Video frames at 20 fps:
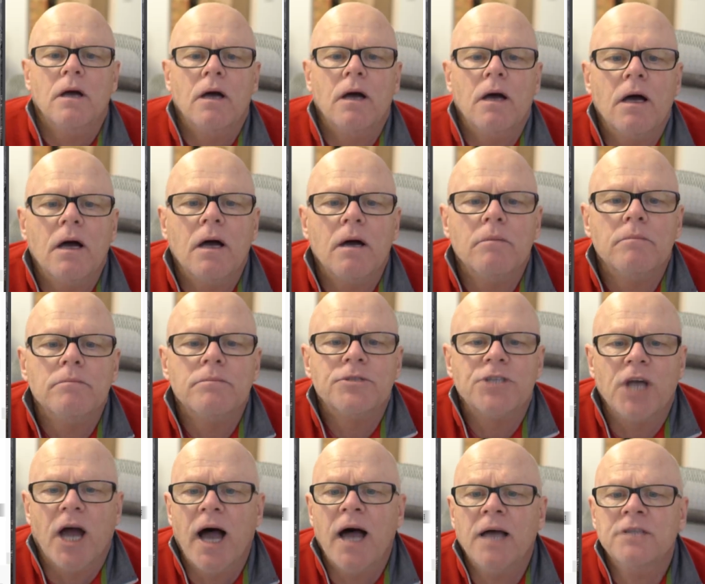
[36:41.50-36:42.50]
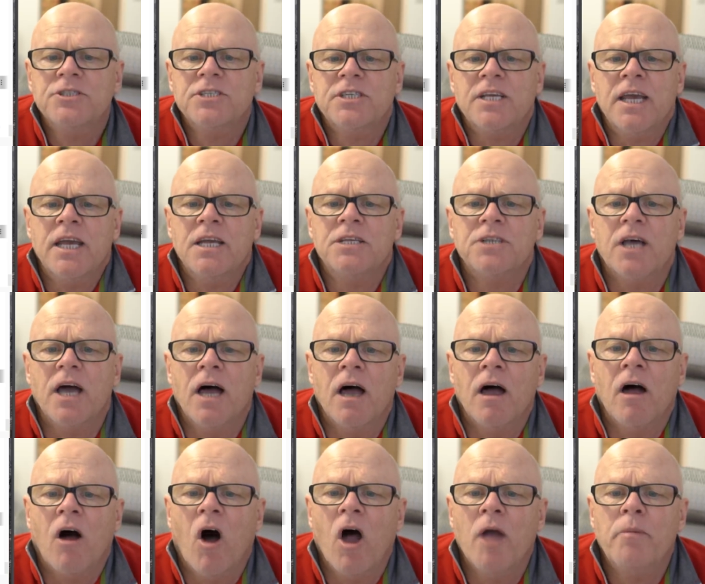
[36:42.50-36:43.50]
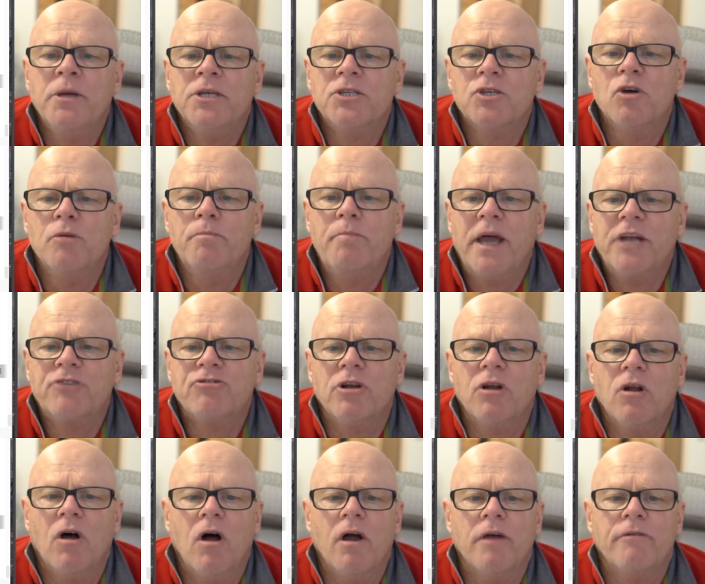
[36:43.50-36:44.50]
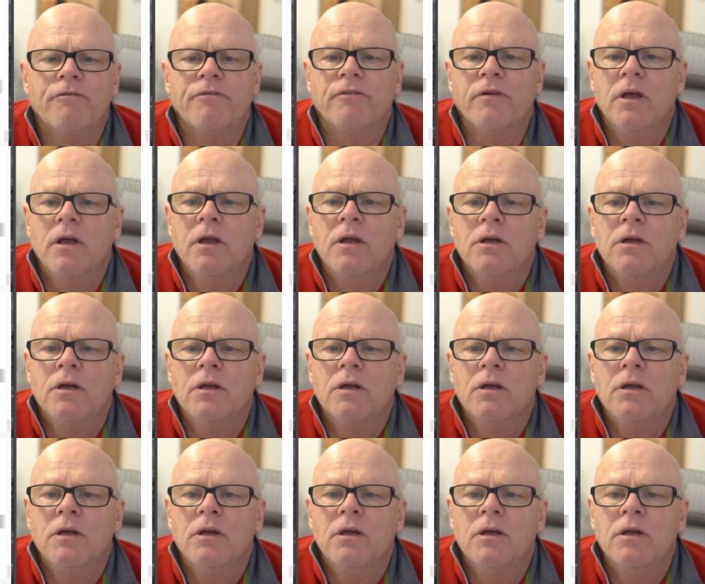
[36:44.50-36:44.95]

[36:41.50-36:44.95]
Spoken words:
Jahan said, IBIS, good battery life,